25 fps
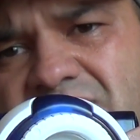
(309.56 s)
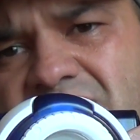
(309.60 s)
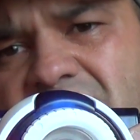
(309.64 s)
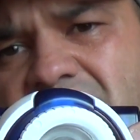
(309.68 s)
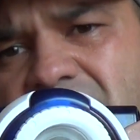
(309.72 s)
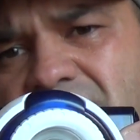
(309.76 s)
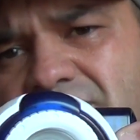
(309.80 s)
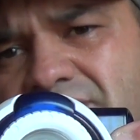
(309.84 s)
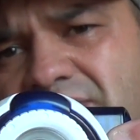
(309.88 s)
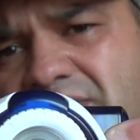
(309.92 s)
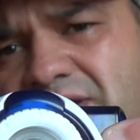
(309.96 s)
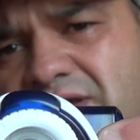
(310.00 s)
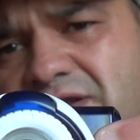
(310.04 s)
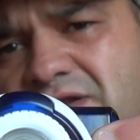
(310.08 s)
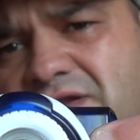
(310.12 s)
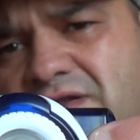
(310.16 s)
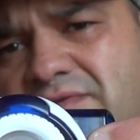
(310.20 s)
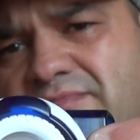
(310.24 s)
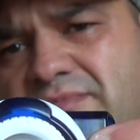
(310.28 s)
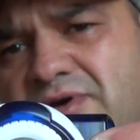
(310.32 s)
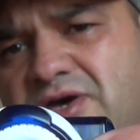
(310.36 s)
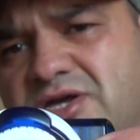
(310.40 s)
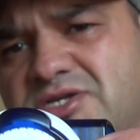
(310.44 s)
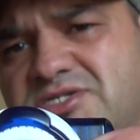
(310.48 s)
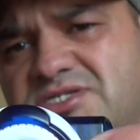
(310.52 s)
you're in an
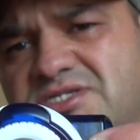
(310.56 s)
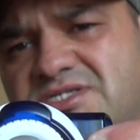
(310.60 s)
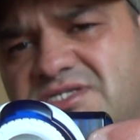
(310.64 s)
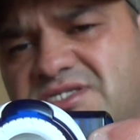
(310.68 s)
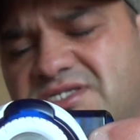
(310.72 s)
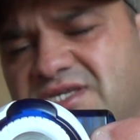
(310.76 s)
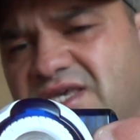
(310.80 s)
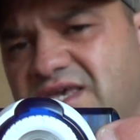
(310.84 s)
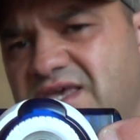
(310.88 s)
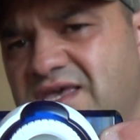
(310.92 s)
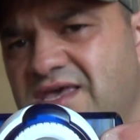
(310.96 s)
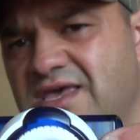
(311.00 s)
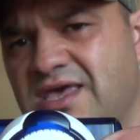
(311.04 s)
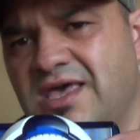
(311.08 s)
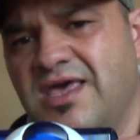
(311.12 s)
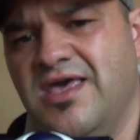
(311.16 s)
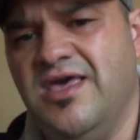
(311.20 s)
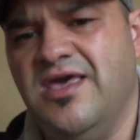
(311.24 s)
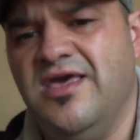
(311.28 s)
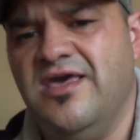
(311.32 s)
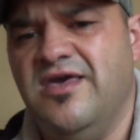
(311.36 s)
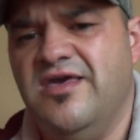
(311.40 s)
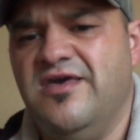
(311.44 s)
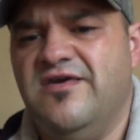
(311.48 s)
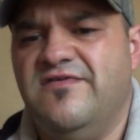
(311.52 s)
emergency.
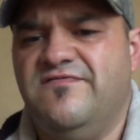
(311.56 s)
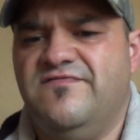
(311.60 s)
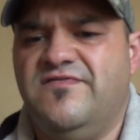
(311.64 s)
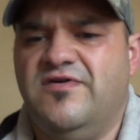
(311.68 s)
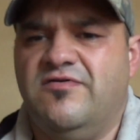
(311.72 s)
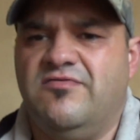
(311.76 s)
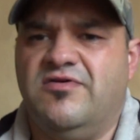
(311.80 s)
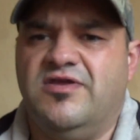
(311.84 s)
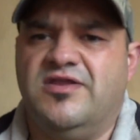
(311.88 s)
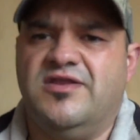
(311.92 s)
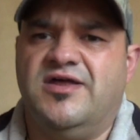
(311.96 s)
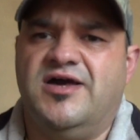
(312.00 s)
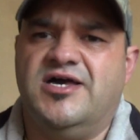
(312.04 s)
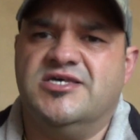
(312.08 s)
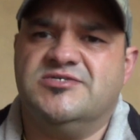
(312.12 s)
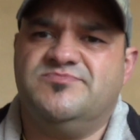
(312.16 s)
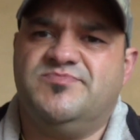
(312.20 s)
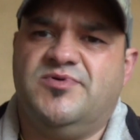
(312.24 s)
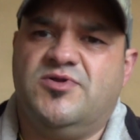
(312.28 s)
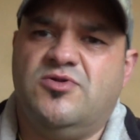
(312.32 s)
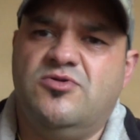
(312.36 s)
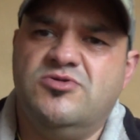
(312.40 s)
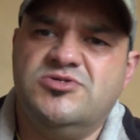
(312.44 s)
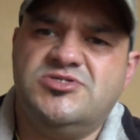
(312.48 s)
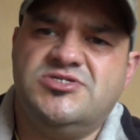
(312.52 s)
Very nice.
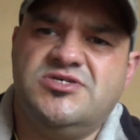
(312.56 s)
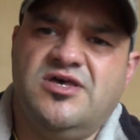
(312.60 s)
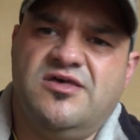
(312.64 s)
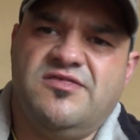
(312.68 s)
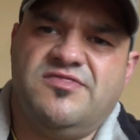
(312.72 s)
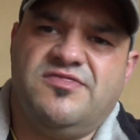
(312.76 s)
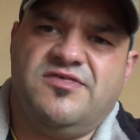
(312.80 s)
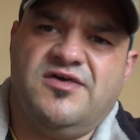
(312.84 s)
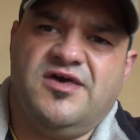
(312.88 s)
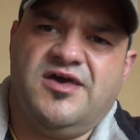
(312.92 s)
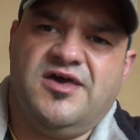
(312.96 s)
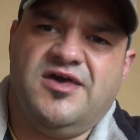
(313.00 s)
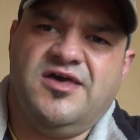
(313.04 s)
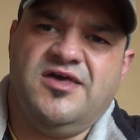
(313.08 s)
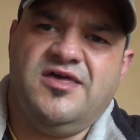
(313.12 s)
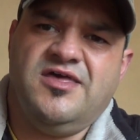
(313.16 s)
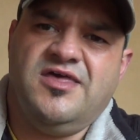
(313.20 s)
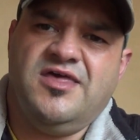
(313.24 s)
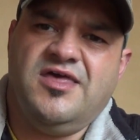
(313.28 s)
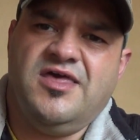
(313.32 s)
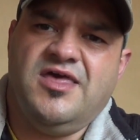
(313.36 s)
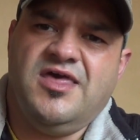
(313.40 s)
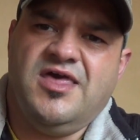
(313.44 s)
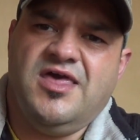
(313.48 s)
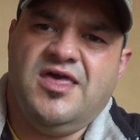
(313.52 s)
But also the,
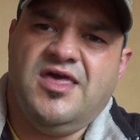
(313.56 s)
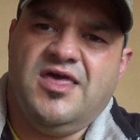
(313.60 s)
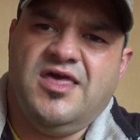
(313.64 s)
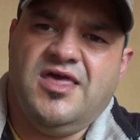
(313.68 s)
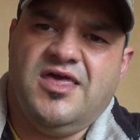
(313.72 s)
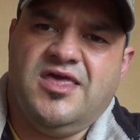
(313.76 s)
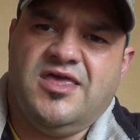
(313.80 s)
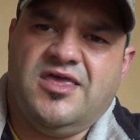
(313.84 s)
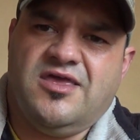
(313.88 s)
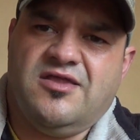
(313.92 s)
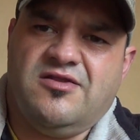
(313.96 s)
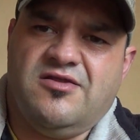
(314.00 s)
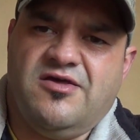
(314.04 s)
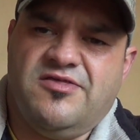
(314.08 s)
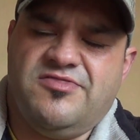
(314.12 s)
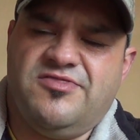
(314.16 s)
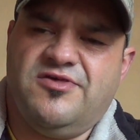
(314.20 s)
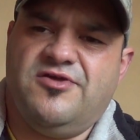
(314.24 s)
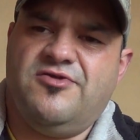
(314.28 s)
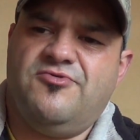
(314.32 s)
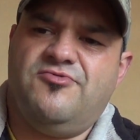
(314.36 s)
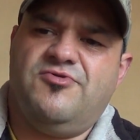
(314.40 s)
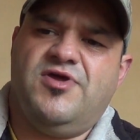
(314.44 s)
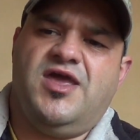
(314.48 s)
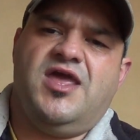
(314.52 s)
you know,
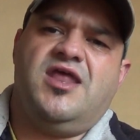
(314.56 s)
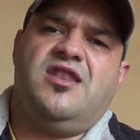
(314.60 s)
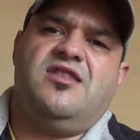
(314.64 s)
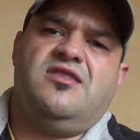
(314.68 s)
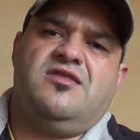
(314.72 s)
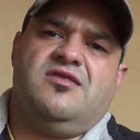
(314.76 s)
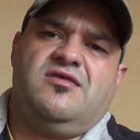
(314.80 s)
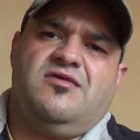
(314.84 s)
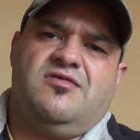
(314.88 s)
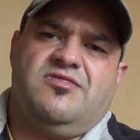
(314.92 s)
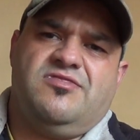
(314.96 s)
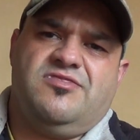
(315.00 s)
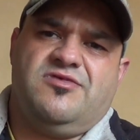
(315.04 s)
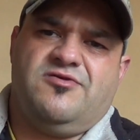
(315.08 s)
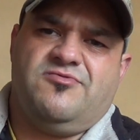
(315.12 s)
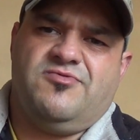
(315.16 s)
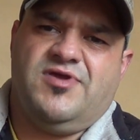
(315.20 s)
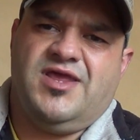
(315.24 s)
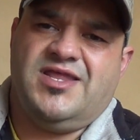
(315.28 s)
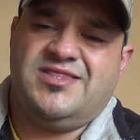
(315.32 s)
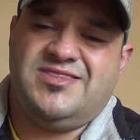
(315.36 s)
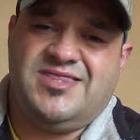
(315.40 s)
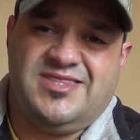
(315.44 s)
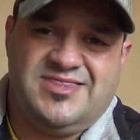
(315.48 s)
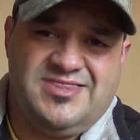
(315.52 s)
the red,
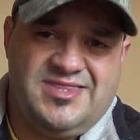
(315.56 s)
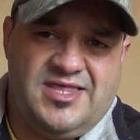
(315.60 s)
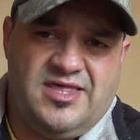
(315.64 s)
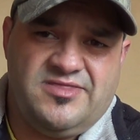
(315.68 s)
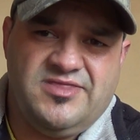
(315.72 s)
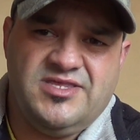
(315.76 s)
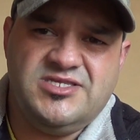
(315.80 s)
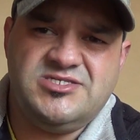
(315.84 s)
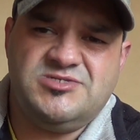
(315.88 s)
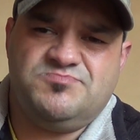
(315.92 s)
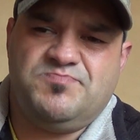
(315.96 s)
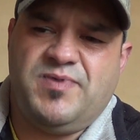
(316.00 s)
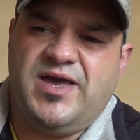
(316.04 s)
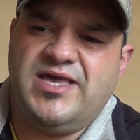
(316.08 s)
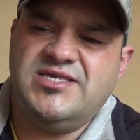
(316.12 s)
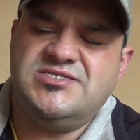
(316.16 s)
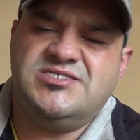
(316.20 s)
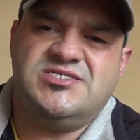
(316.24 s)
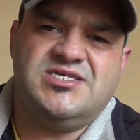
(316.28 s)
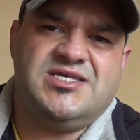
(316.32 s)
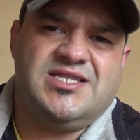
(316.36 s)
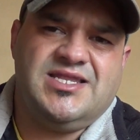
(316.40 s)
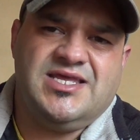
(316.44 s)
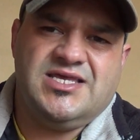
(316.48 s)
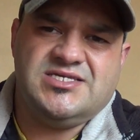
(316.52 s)
now this
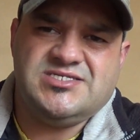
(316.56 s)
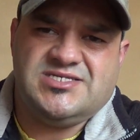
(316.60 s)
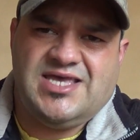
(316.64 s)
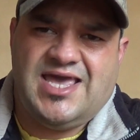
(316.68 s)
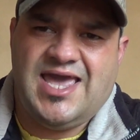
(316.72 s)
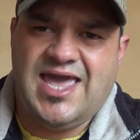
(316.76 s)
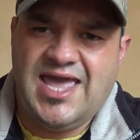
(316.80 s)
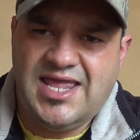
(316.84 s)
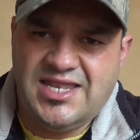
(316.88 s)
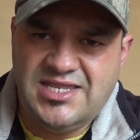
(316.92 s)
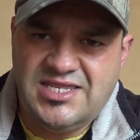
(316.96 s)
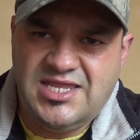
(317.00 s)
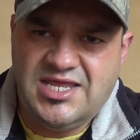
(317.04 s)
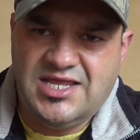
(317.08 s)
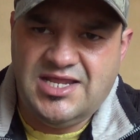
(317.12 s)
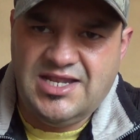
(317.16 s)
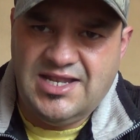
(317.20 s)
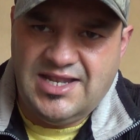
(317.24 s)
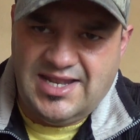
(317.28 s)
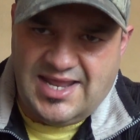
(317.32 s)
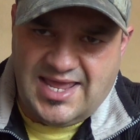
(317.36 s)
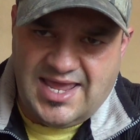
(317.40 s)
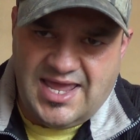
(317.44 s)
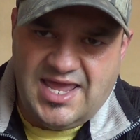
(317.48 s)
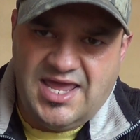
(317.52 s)
basically is an
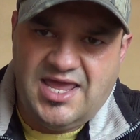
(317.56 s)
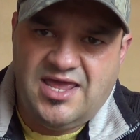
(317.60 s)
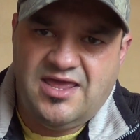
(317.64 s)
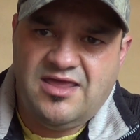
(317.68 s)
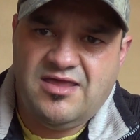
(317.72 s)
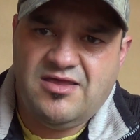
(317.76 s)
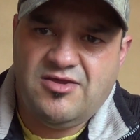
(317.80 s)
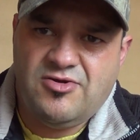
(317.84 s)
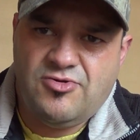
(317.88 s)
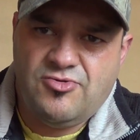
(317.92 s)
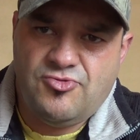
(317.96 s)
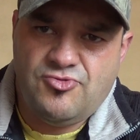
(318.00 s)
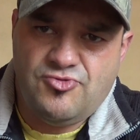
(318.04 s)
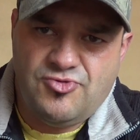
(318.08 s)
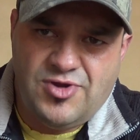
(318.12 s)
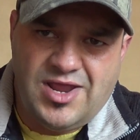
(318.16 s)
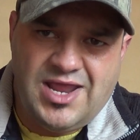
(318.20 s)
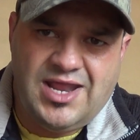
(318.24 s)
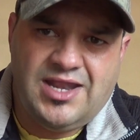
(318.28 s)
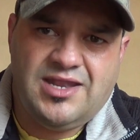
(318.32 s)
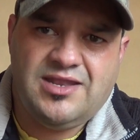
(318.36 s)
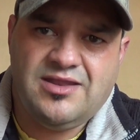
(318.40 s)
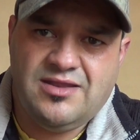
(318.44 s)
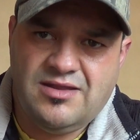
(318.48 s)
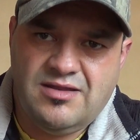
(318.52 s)
anti-glare
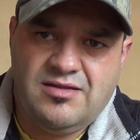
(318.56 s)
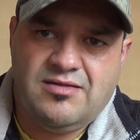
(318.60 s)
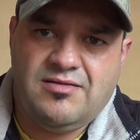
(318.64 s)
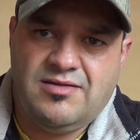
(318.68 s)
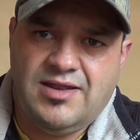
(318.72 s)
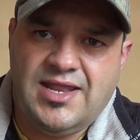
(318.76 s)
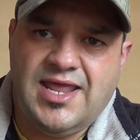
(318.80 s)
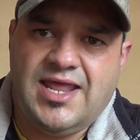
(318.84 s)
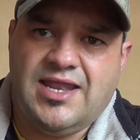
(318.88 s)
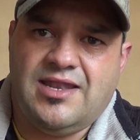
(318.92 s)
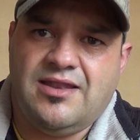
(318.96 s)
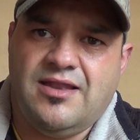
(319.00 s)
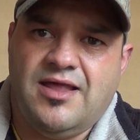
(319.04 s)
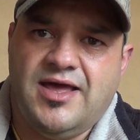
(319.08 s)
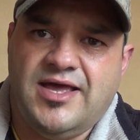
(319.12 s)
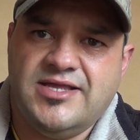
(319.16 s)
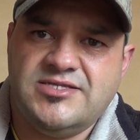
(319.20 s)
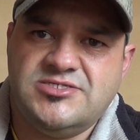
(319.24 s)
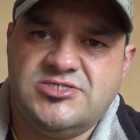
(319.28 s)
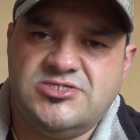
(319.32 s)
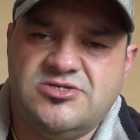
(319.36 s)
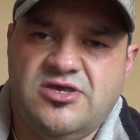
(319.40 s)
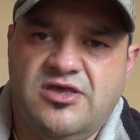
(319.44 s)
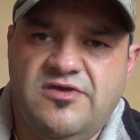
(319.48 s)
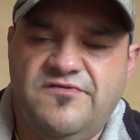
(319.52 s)
red LED
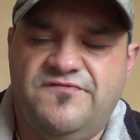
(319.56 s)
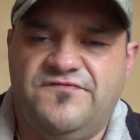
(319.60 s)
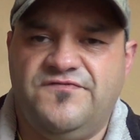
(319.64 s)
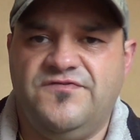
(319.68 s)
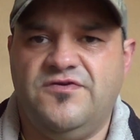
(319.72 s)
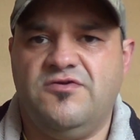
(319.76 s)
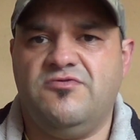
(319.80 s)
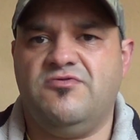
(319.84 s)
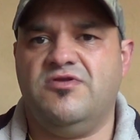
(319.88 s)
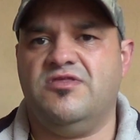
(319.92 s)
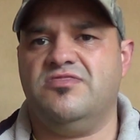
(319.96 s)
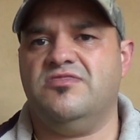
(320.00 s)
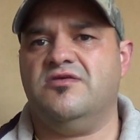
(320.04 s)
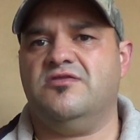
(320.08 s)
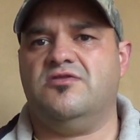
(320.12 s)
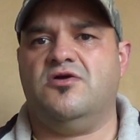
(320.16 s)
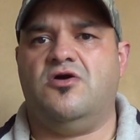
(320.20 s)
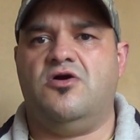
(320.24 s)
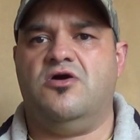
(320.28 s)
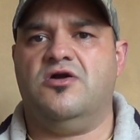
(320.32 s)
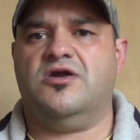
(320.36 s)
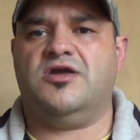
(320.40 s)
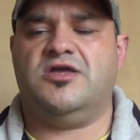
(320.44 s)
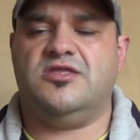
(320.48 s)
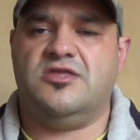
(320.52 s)
light. So if you're in the
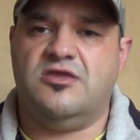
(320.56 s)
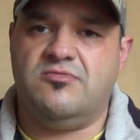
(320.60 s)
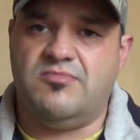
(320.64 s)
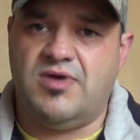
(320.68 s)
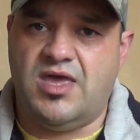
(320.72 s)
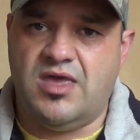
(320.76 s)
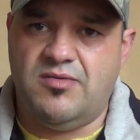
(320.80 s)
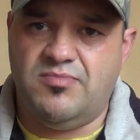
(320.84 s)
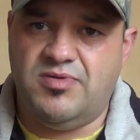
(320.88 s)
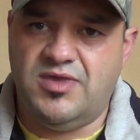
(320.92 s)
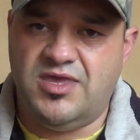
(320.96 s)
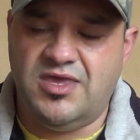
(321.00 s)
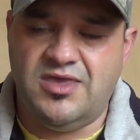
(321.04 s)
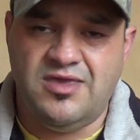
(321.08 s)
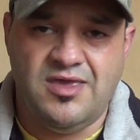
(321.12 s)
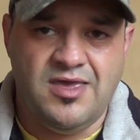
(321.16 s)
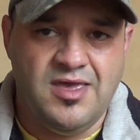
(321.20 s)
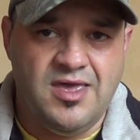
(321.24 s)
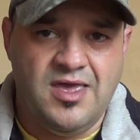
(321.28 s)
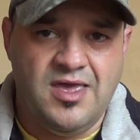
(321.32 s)
dark and you may be